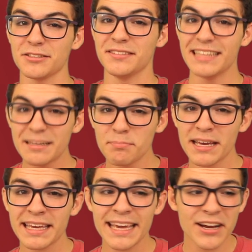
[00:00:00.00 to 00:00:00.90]

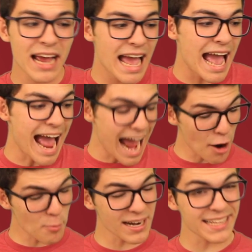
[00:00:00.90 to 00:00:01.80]
nitpick here, how
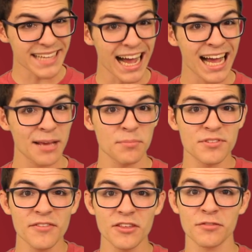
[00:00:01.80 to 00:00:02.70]
many times
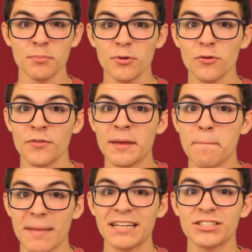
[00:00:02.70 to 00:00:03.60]
did this movie
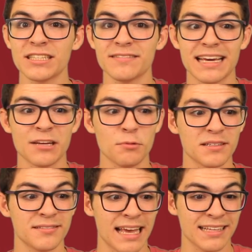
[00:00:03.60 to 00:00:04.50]
mention that it
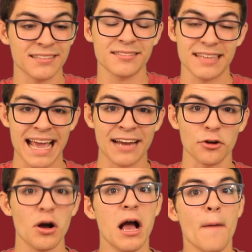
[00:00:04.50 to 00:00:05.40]
was set in
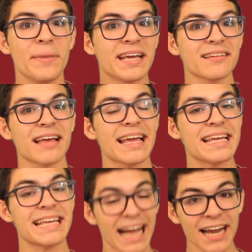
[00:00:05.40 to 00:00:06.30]
Seattle? Because I
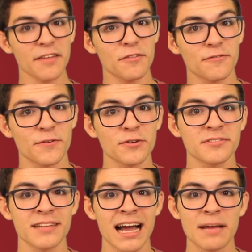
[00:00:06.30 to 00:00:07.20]
got it the
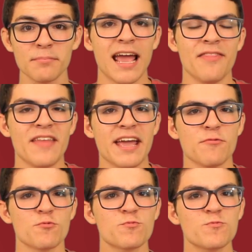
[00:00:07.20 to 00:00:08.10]
first time and they
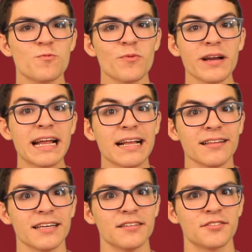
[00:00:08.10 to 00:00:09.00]

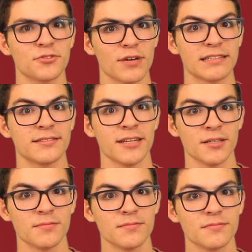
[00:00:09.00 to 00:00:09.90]
really stressed
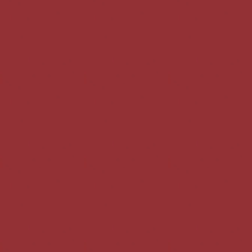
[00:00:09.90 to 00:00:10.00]
it.